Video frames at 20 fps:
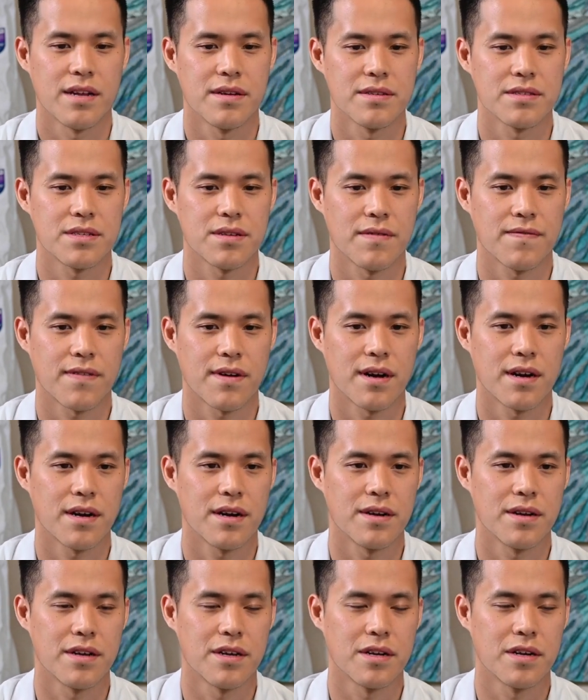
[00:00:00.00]
So
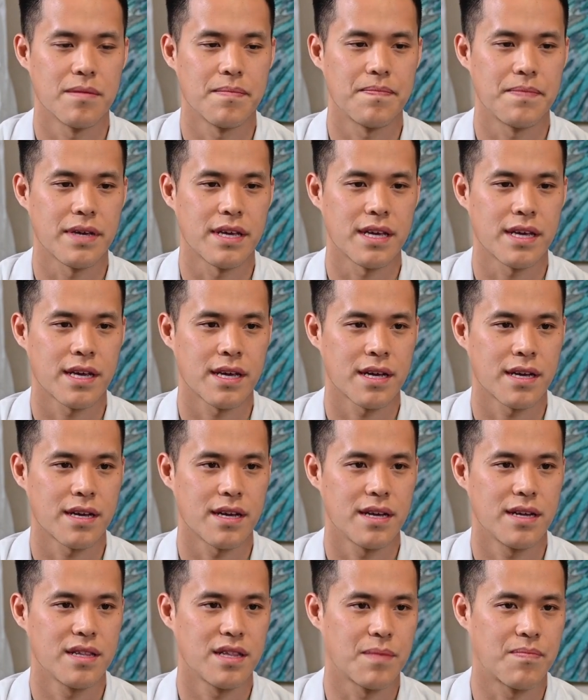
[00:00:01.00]
far, being
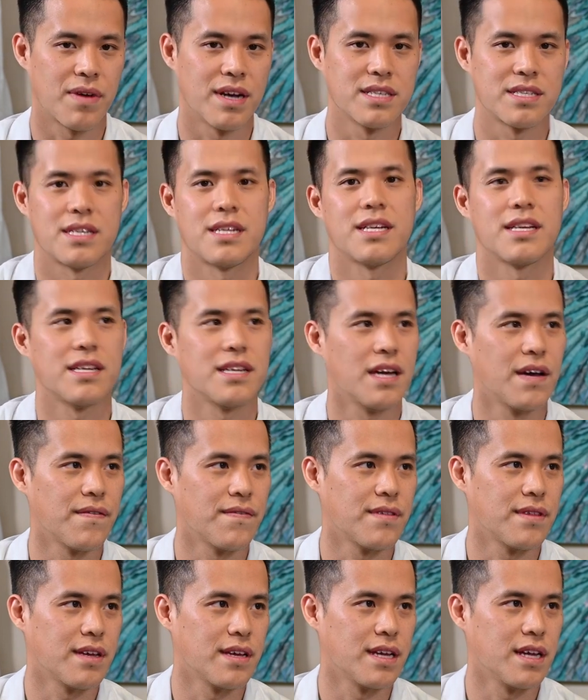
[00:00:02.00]
the president
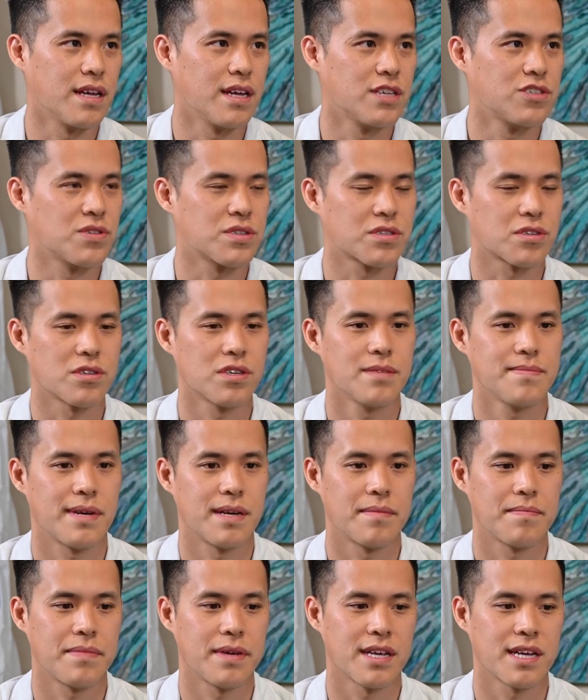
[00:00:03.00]
of the interest group
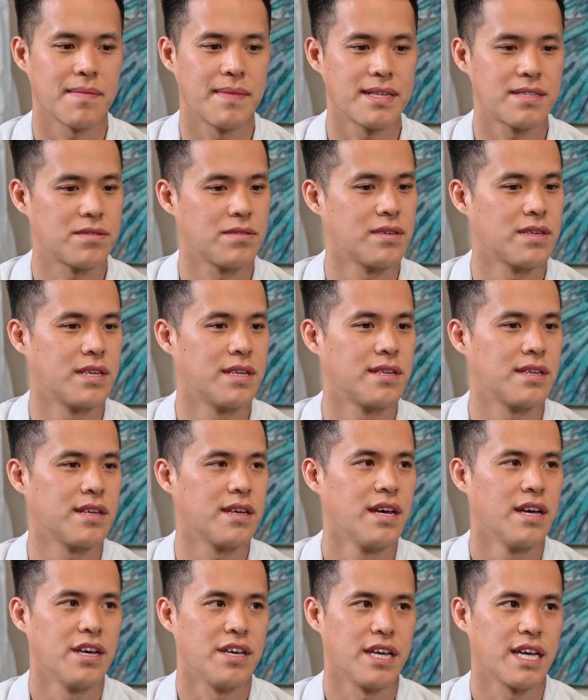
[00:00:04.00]
and being a med student,
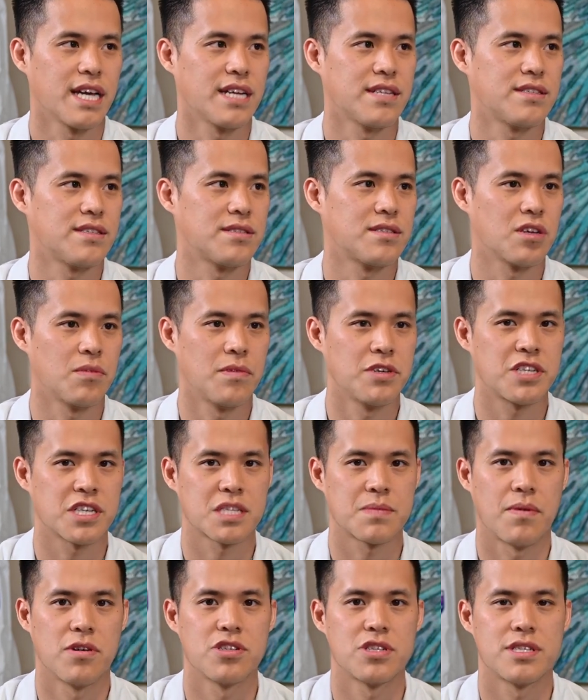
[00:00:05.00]
you get so much
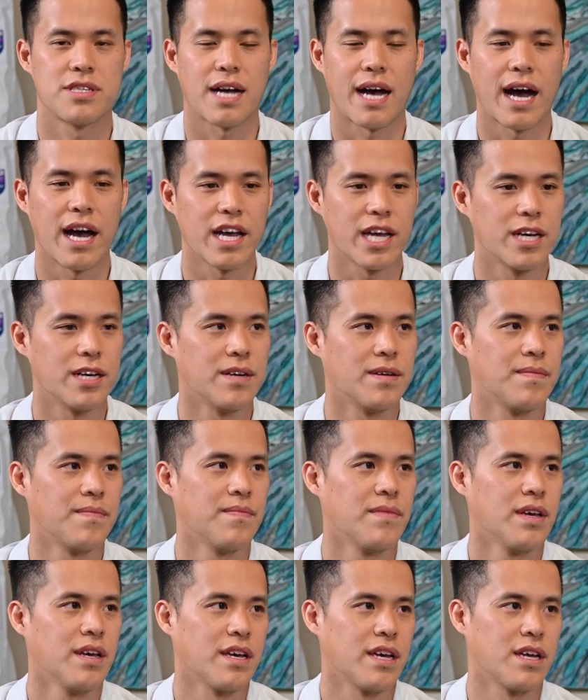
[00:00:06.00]
exposure to IM,